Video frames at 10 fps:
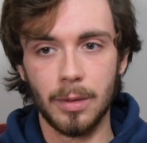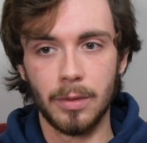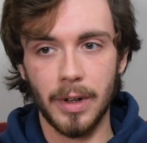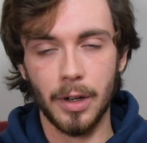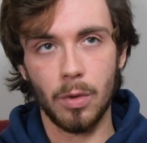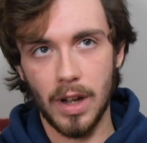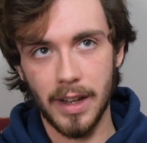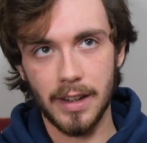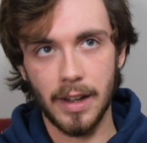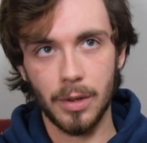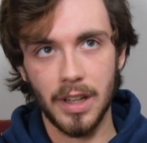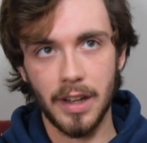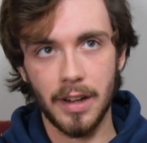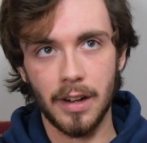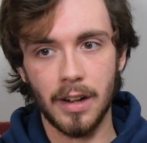very quiet down
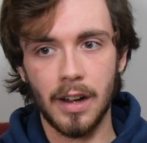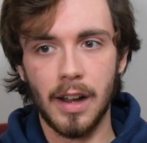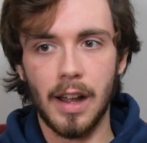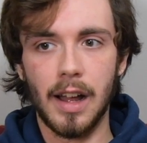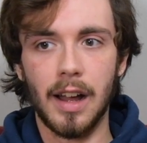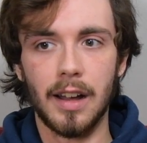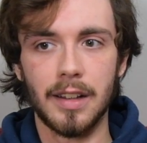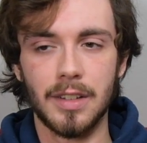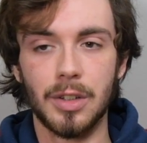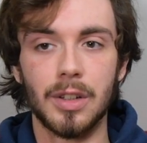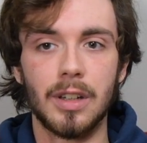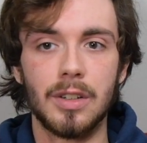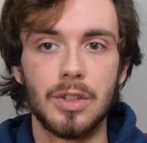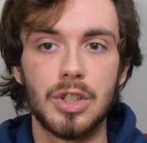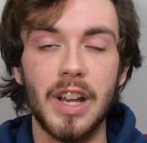here. It's a good
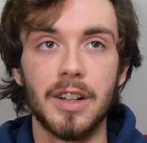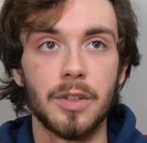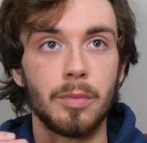change of